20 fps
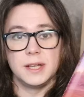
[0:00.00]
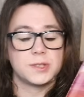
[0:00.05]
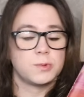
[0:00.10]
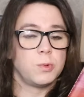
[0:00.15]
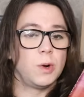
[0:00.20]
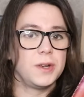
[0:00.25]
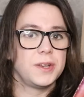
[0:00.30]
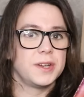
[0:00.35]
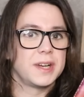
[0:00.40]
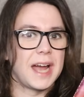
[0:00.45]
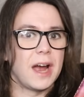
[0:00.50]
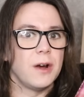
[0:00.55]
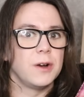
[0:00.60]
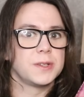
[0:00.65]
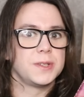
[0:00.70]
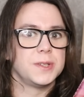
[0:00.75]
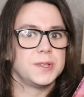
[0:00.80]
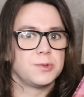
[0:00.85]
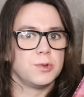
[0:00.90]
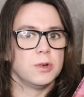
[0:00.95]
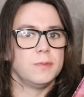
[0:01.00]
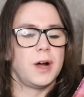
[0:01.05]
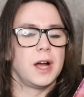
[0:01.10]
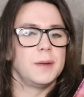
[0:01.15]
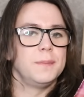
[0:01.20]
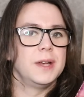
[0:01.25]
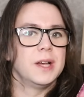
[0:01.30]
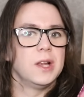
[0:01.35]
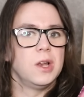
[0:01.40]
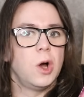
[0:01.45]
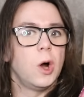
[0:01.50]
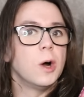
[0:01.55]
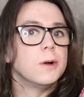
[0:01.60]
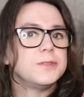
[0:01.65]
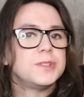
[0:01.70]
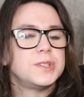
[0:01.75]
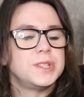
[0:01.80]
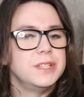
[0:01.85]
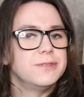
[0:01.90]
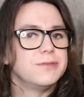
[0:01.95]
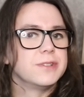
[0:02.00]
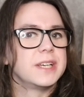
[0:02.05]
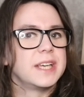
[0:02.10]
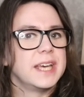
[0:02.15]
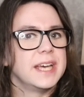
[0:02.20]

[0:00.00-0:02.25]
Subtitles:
Its world and characters remind me a lot of Stephen